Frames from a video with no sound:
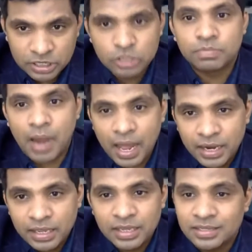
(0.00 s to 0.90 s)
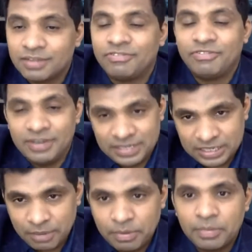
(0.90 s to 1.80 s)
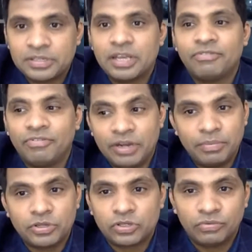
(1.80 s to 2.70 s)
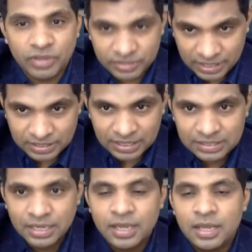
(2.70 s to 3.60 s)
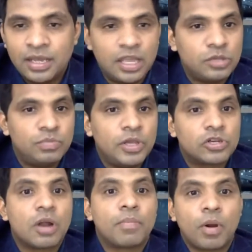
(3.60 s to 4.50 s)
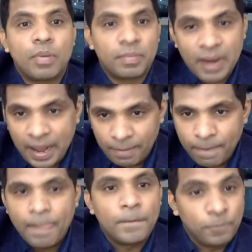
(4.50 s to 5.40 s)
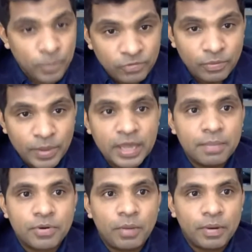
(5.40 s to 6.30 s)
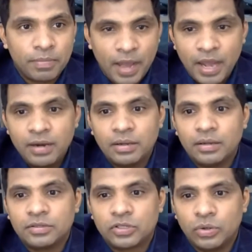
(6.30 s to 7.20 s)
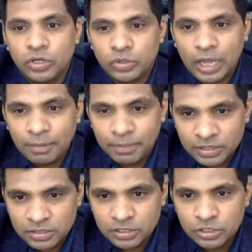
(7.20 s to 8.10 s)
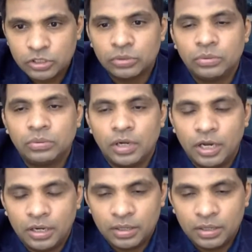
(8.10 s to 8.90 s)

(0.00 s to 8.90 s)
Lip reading: business planning is the first step. People say 50% of your success is based on a proper plan. If you make a proper plan, it's going to help us to